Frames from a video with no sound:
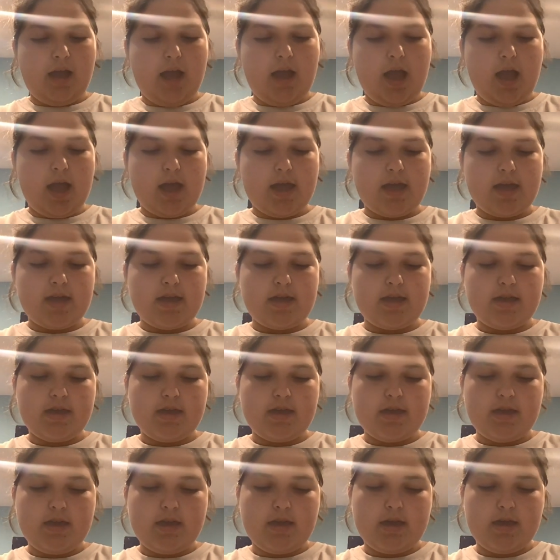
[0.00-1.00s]

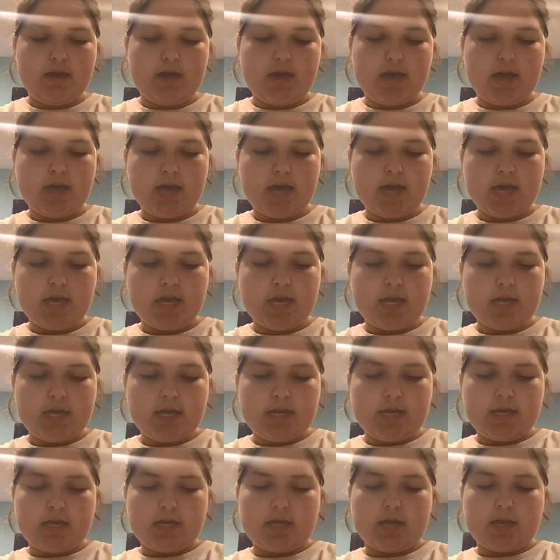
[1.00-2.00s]
I
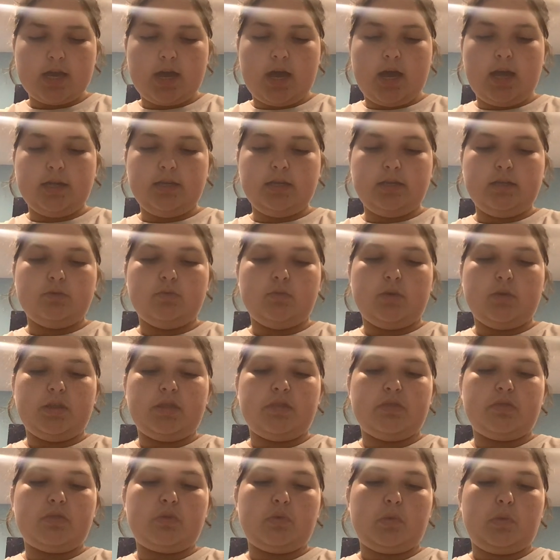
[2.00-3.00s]
kind of
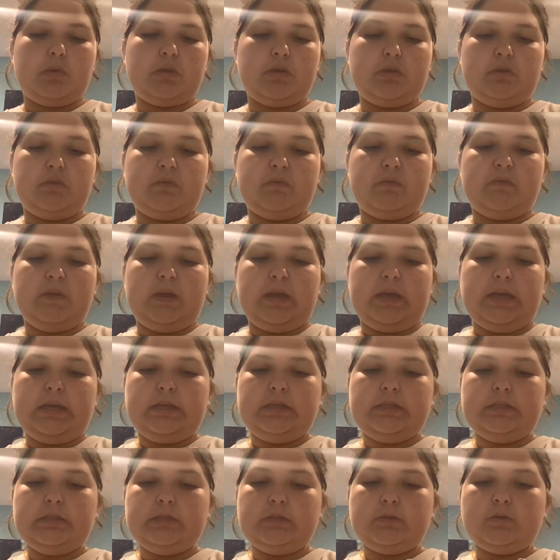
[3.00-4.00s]
went through a little
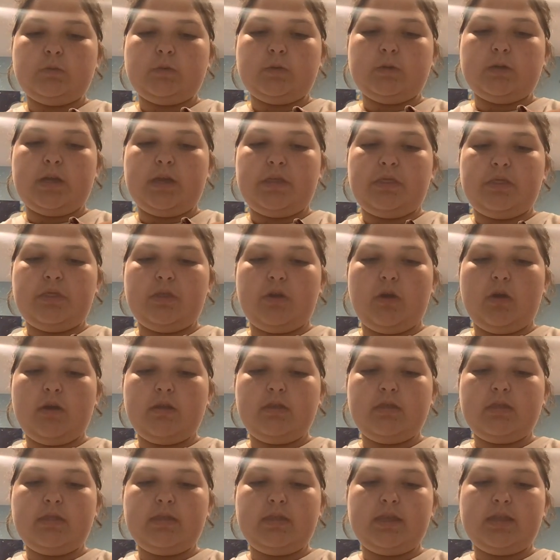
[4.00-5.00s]
phase where I
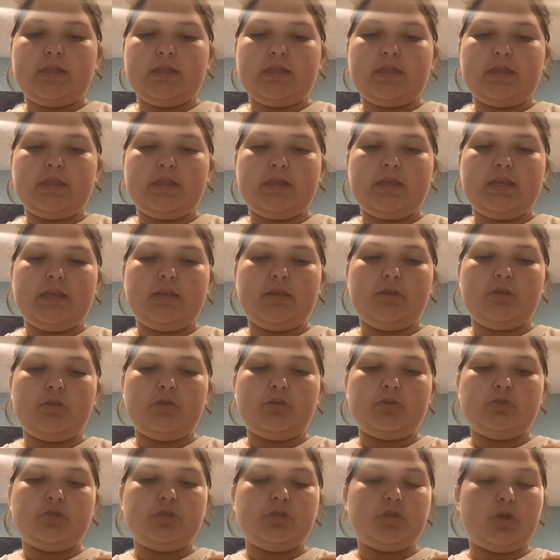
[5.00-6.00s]
thought that these
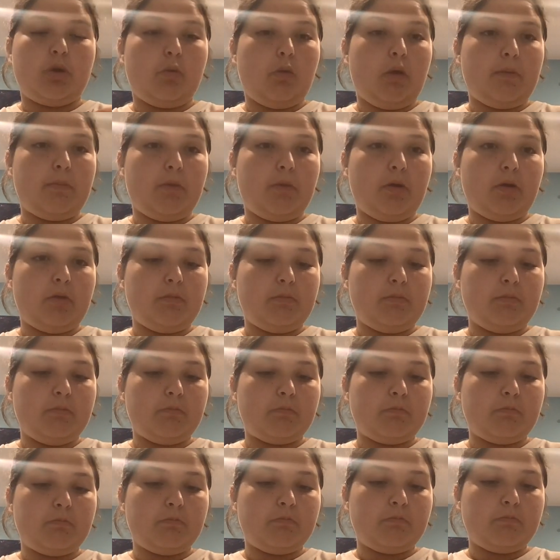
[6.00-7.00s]
could show up on
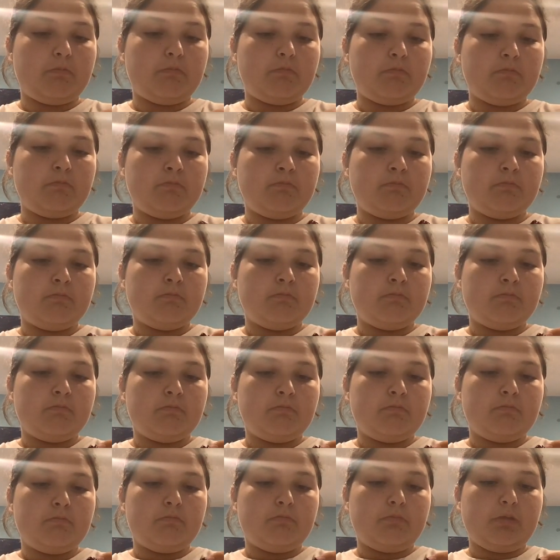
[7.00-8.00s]

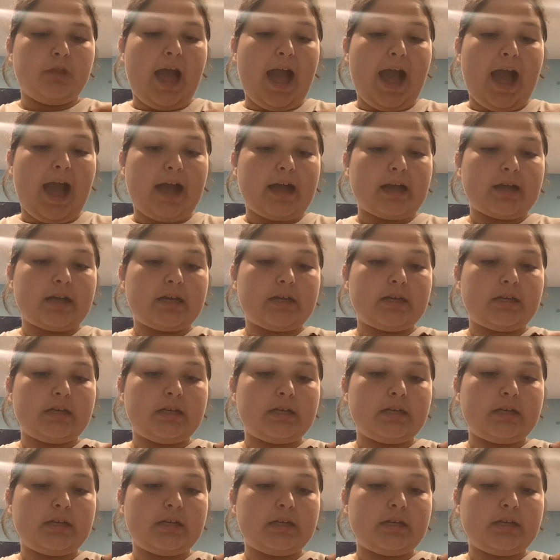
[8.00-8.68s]
black.